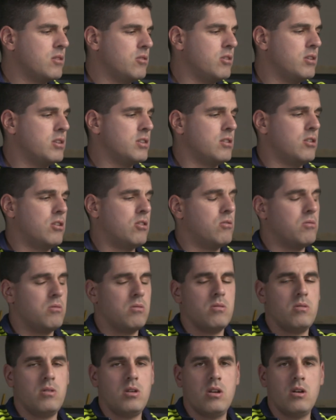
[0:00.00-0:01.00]
there is
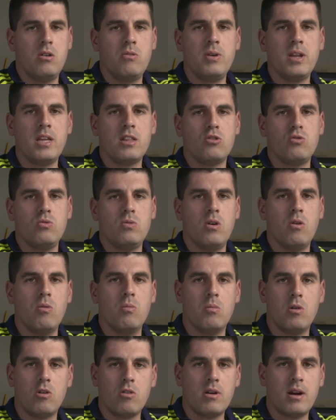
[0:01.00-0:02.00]
no need to know
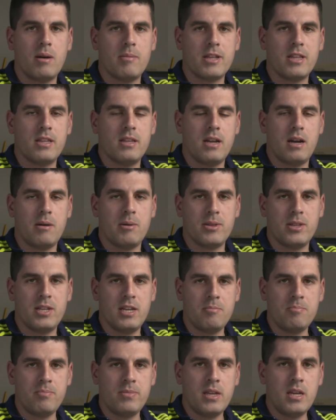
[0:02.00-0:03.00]
more about
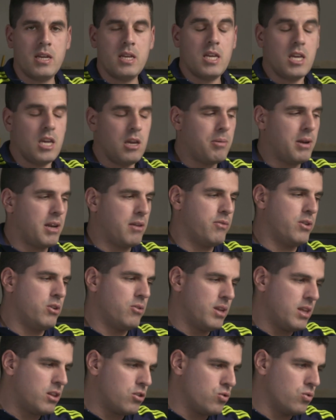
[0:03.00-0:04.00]
them. Even if you
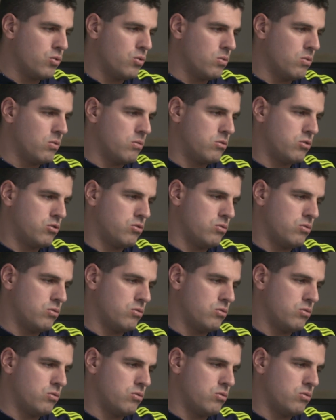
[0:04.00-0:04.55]
need to